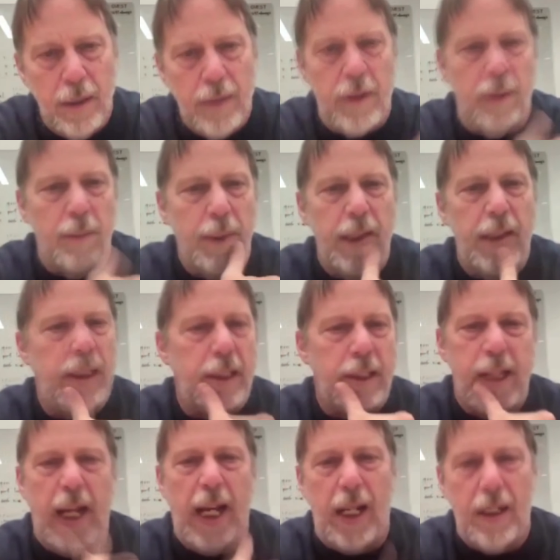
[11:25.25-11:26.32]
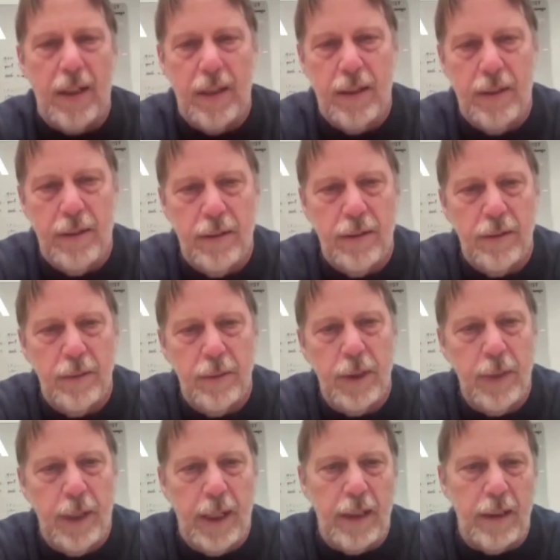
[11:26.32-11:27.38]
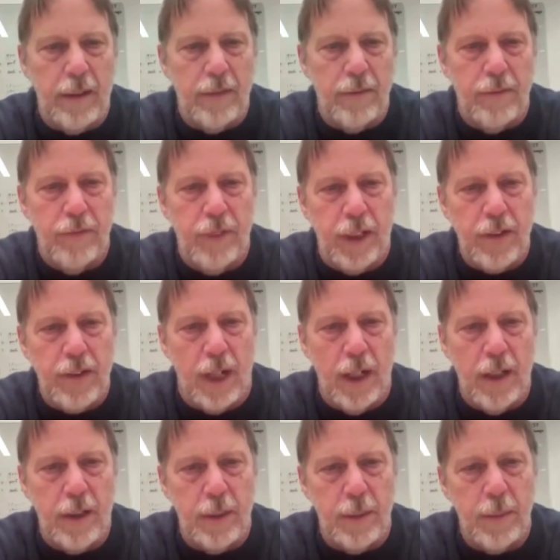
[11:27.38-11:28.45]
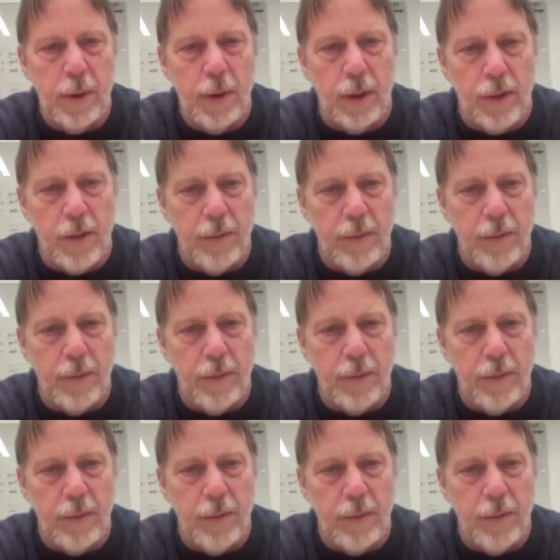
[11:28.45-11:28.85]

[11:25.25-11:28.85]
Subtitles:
So me and the tech, we went and fixed 100 boards.